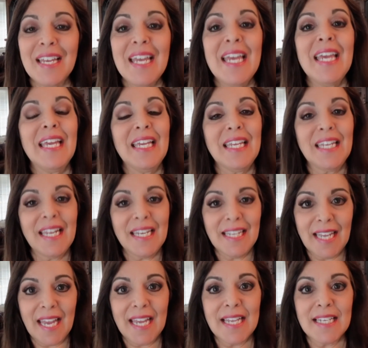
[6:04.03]
In any
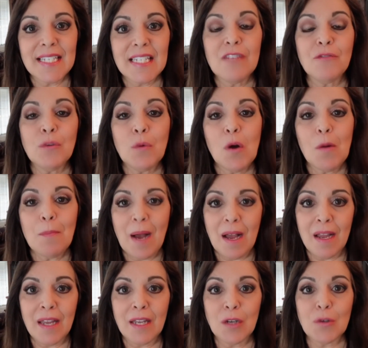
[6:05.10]
case, if you are
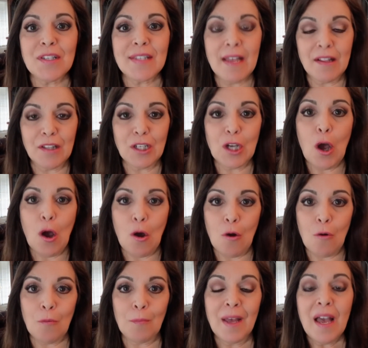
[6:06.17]
buying or selling a
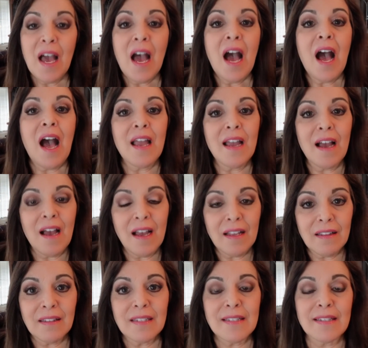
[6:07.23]
home, I
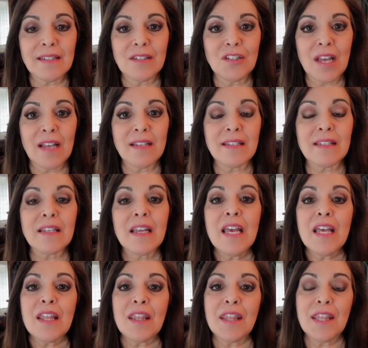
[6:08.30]
highly suggest
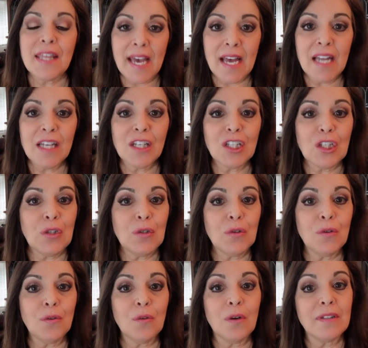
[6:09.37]
that
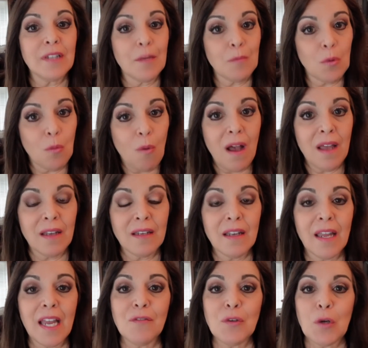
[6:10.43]
you, number one,
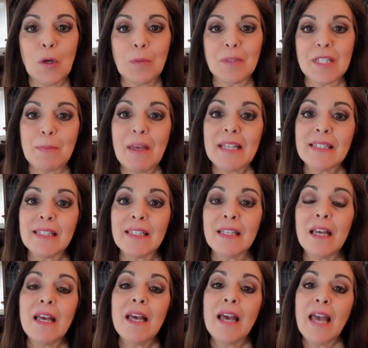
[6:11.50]
have your home inspected,
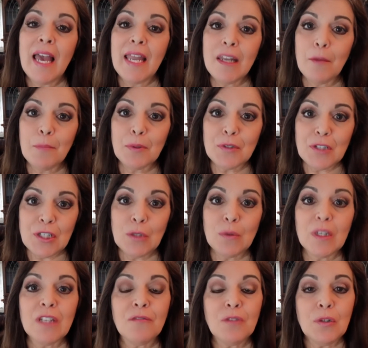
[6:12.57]
and number two,
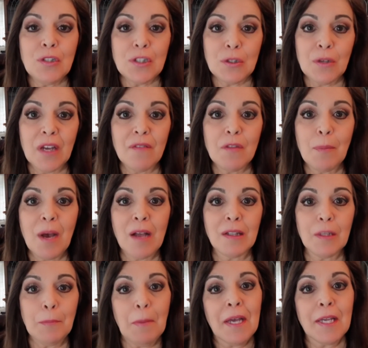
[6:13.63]
if you do have the poly
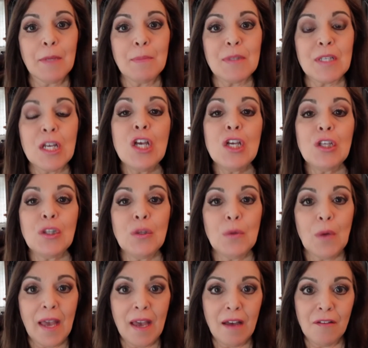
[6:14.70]
pipes, you
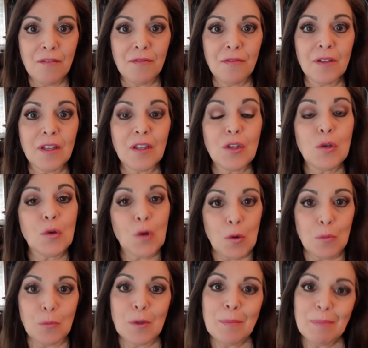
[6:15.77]
have your home
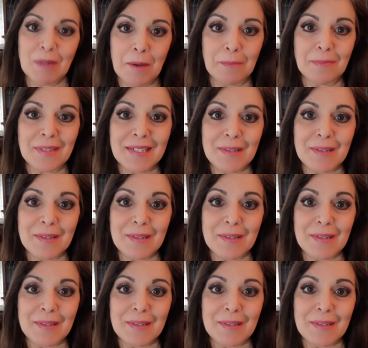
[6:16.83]
replumbed.